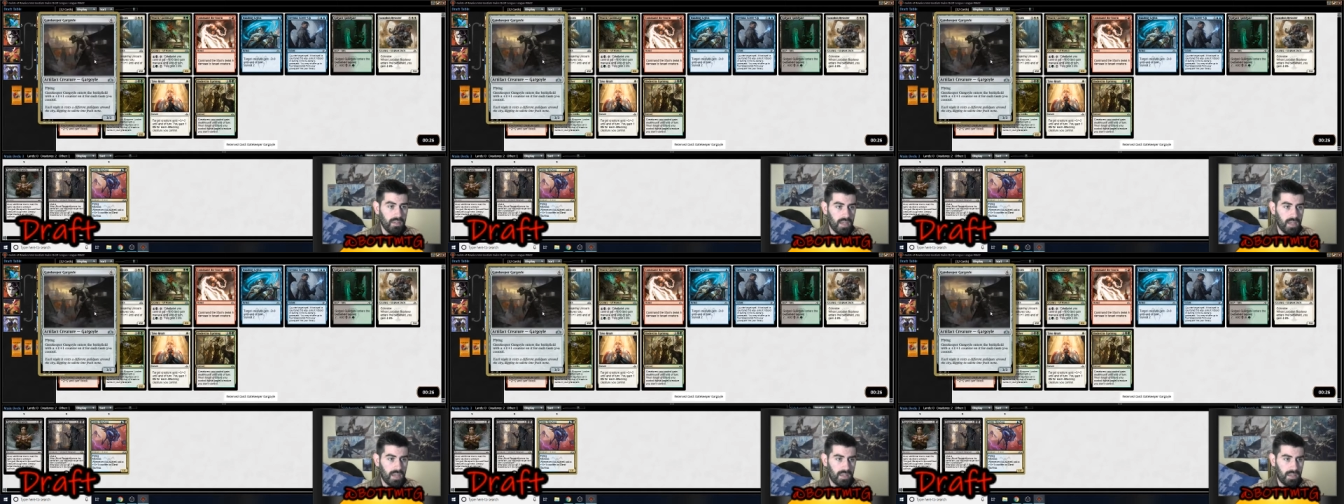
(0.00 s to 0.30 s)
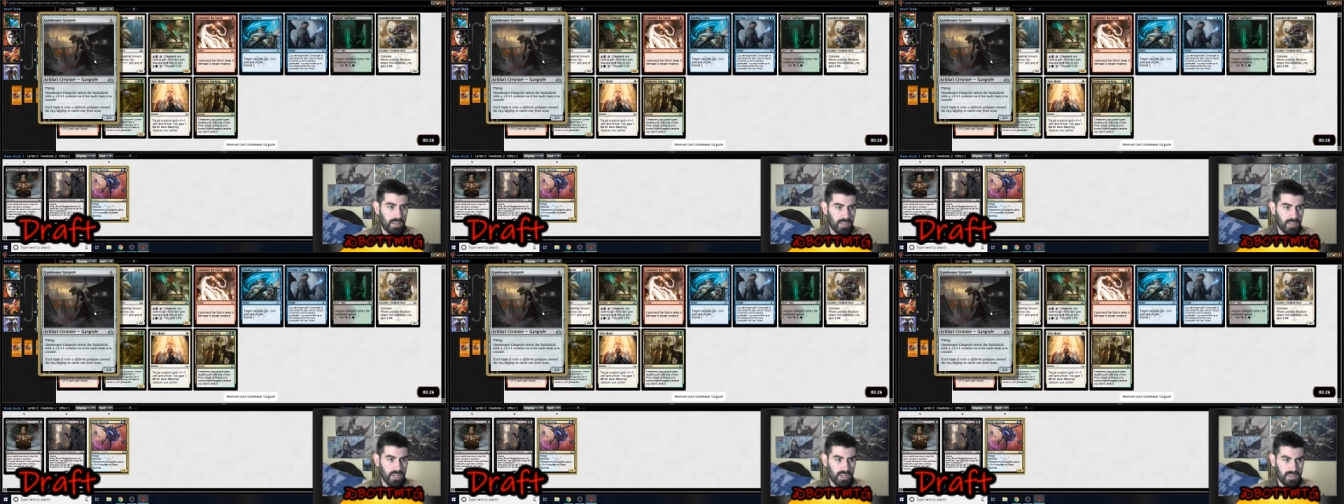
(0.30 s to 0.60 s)
And
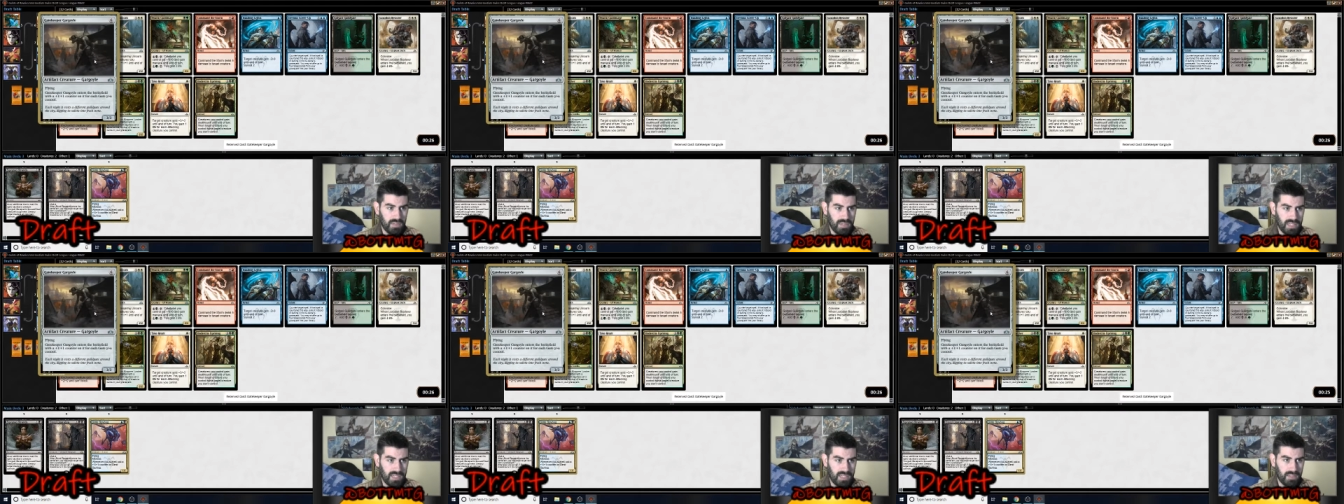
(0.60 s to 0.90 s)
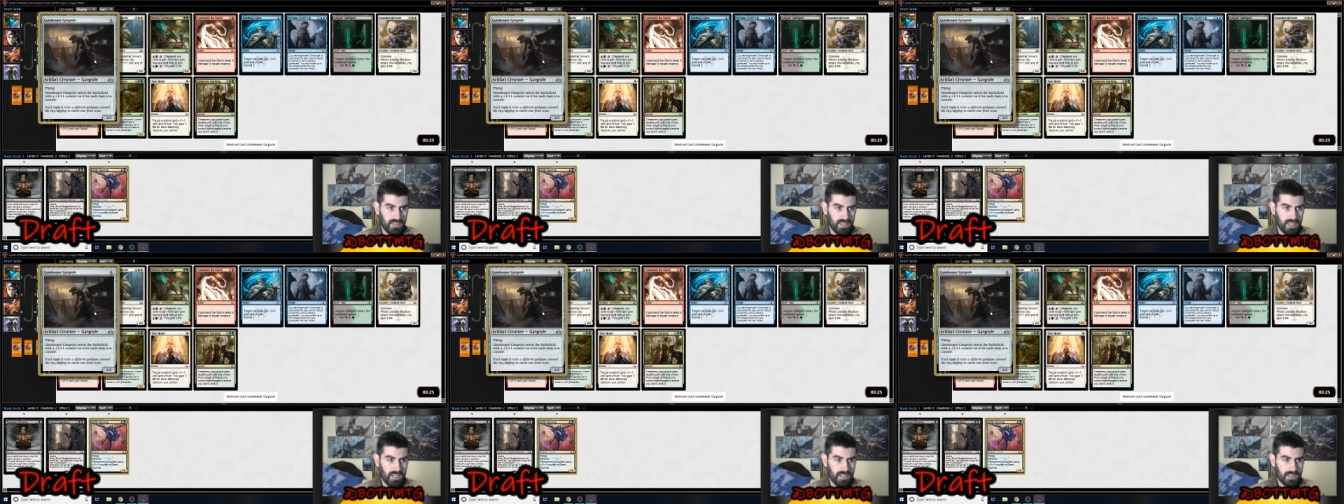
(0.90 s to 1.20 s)
then we don't have any
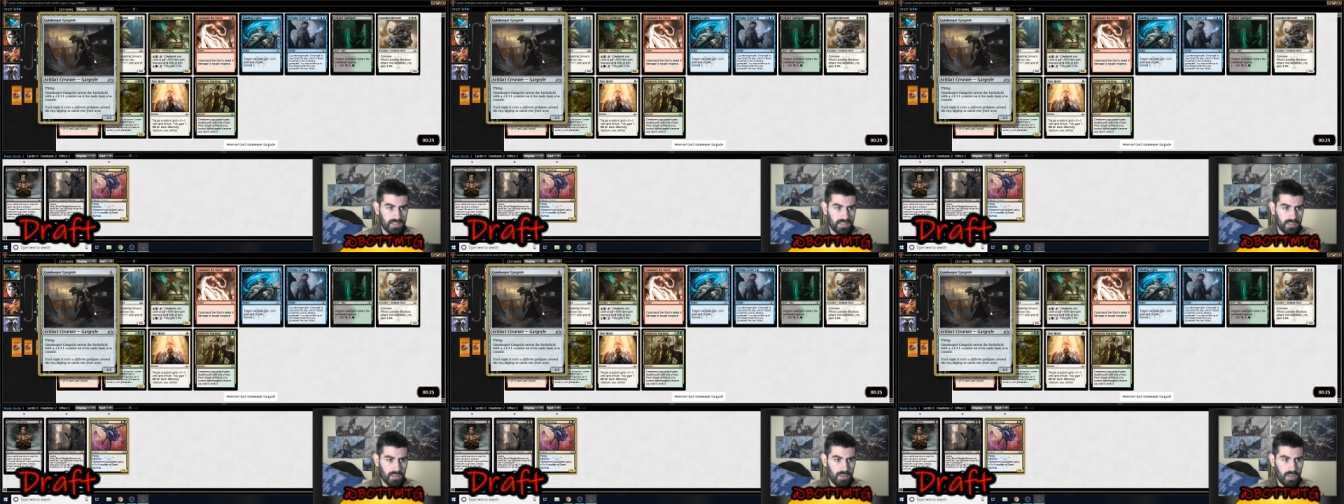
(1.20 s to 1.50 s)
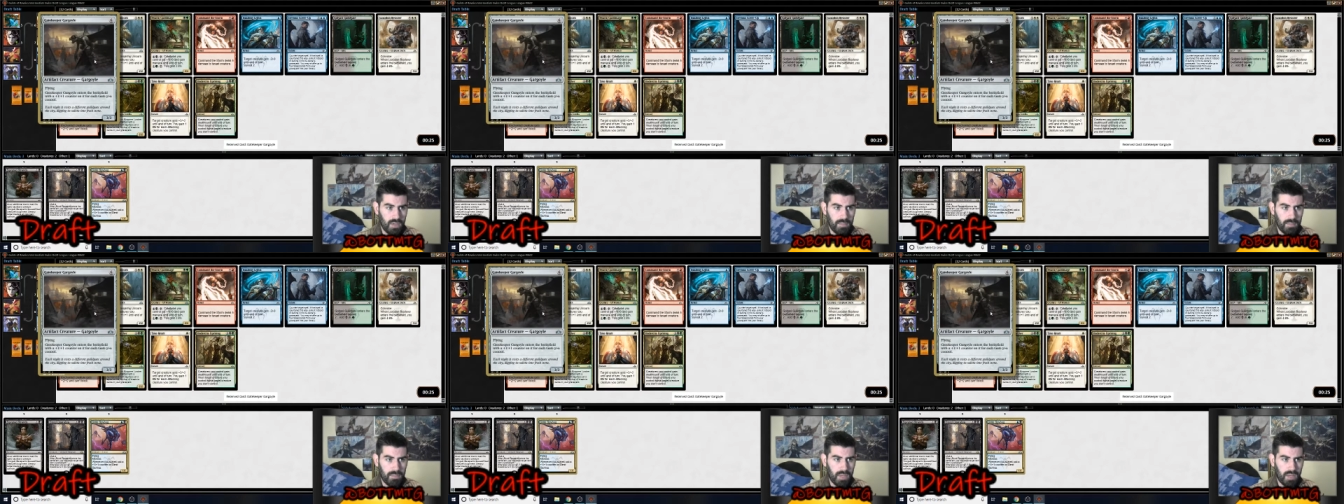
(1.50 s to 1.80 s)
guild gates, so
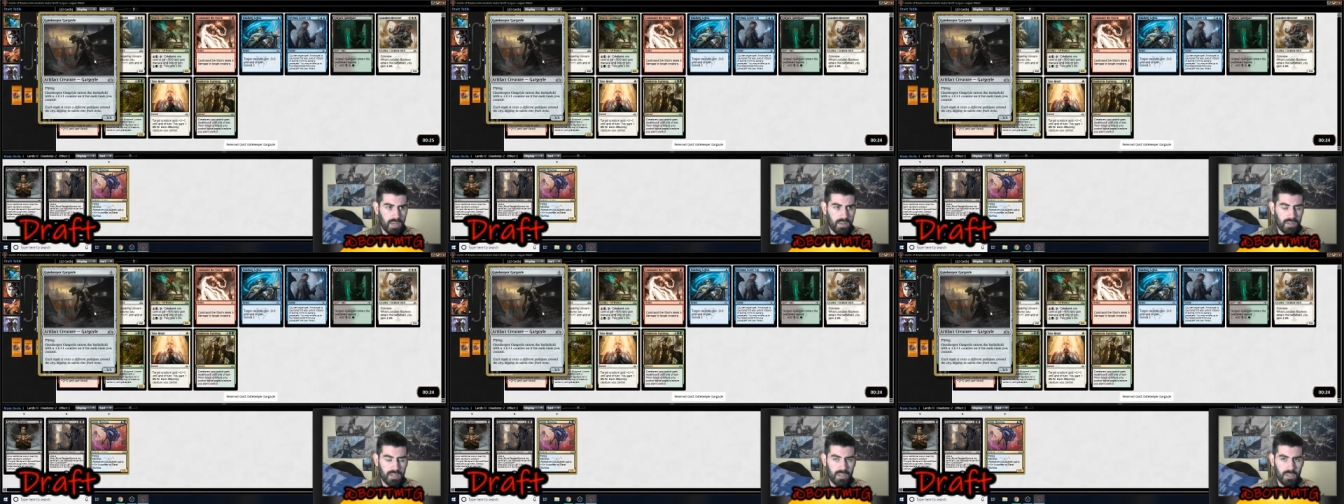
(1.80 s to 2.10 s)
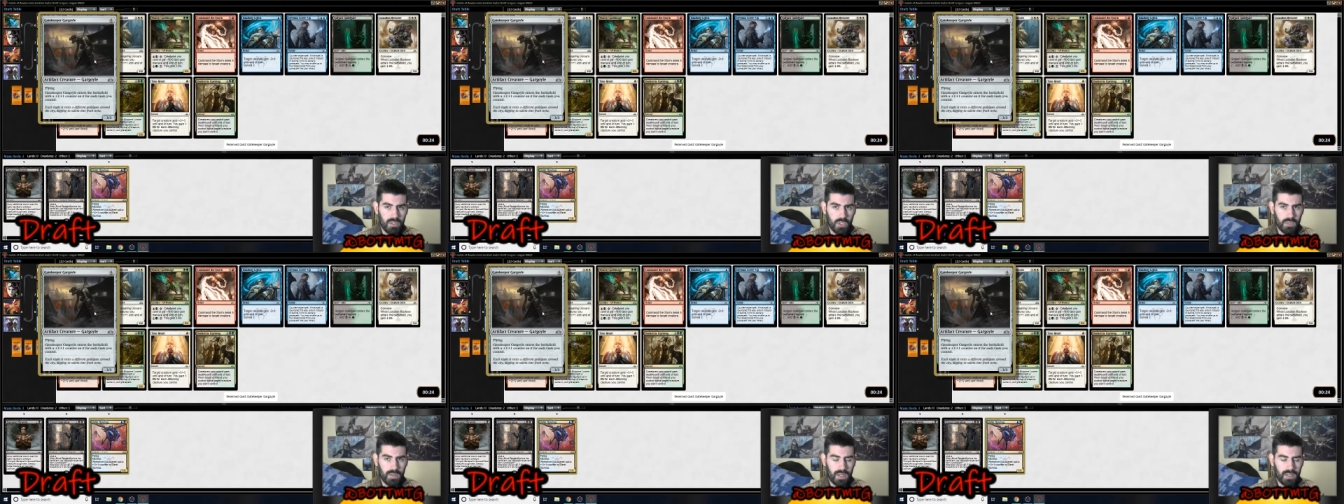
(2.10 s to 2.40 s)
I'm not a
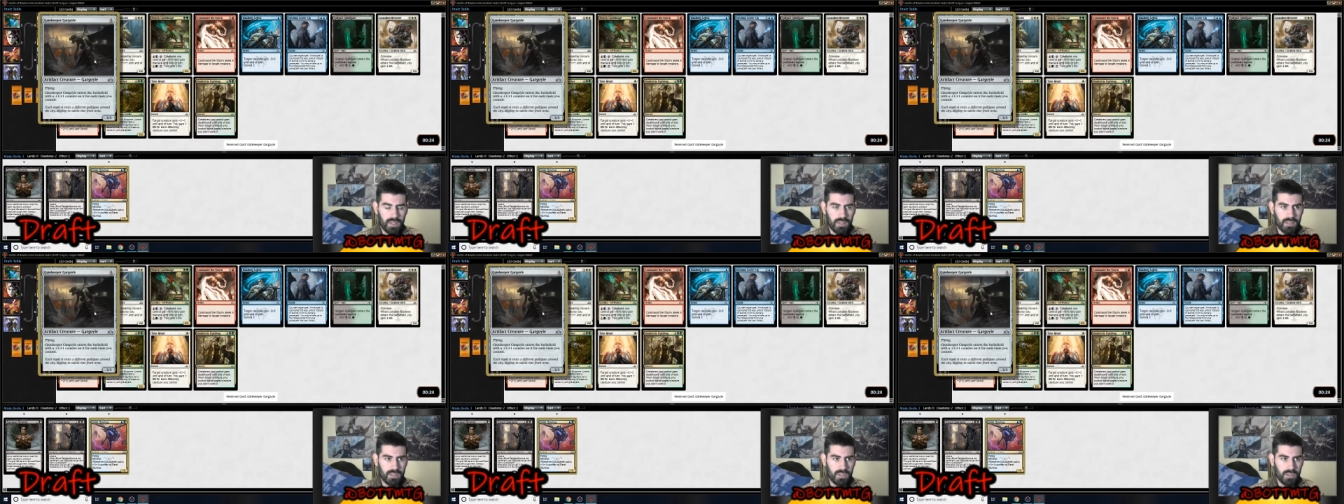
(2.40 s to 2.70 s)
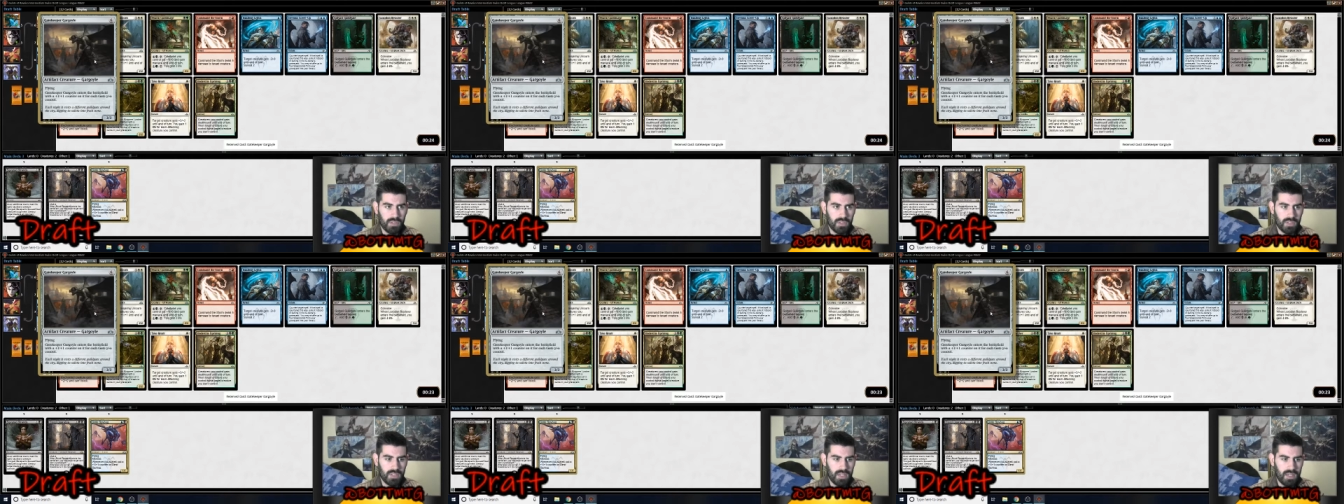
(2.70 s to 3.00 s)
huge fan of this
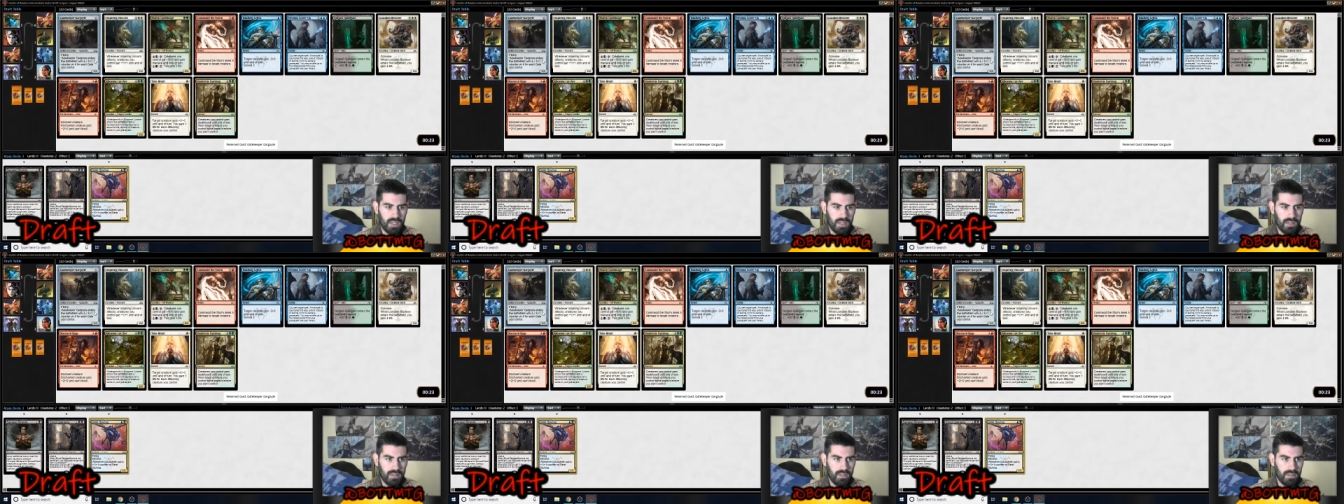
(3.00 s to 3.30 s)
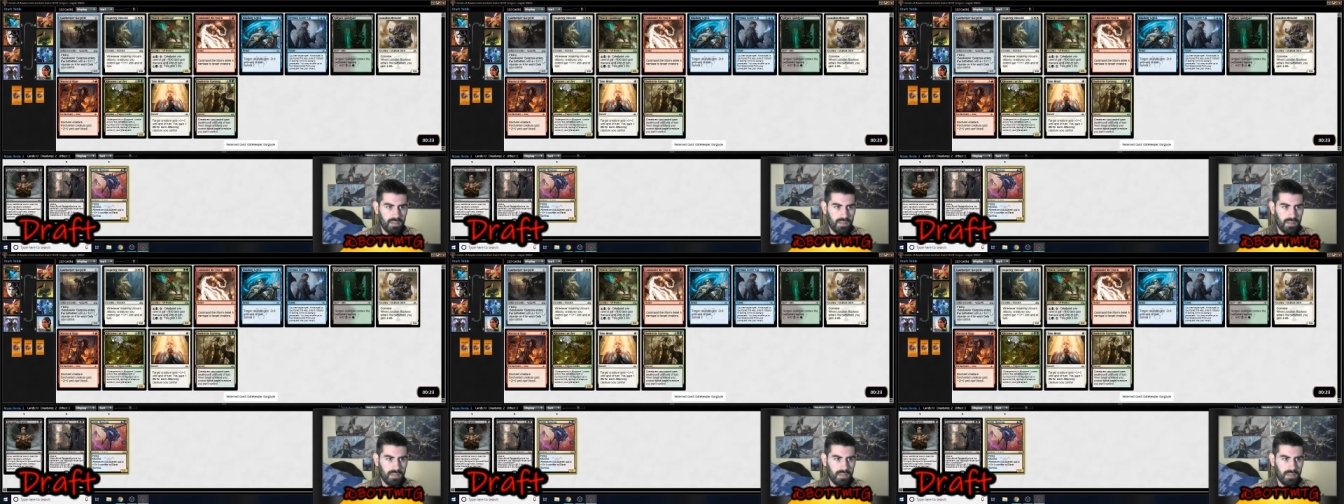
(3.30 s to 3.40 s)
just yet.